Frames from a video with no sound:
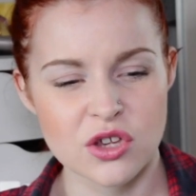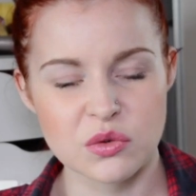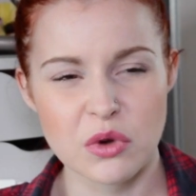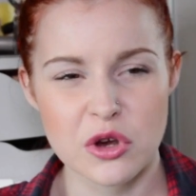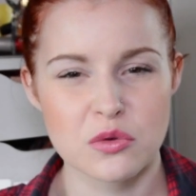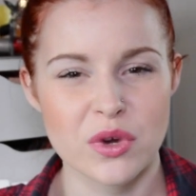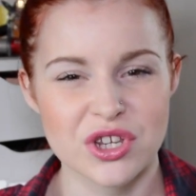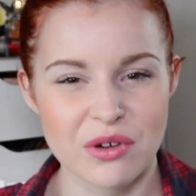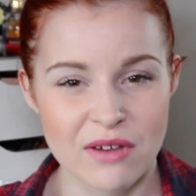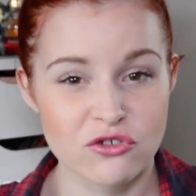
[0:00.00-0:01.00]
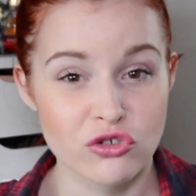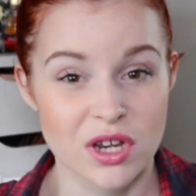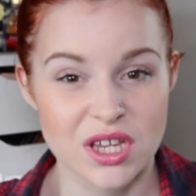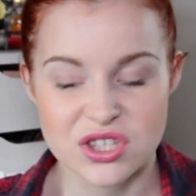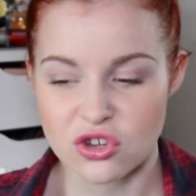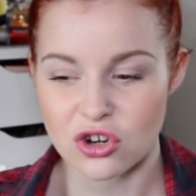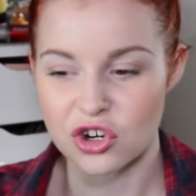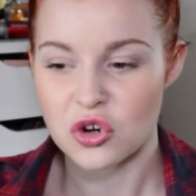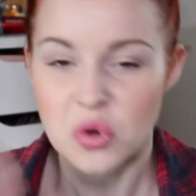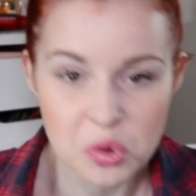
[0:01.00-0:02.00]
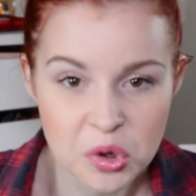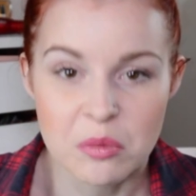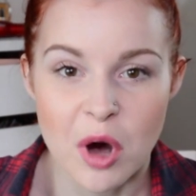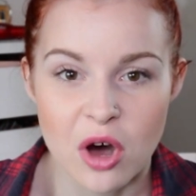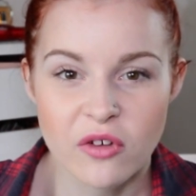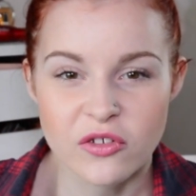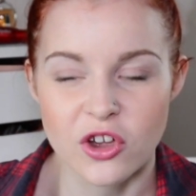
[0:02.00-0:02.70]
you know, when you have a drink, it's not going to all come off.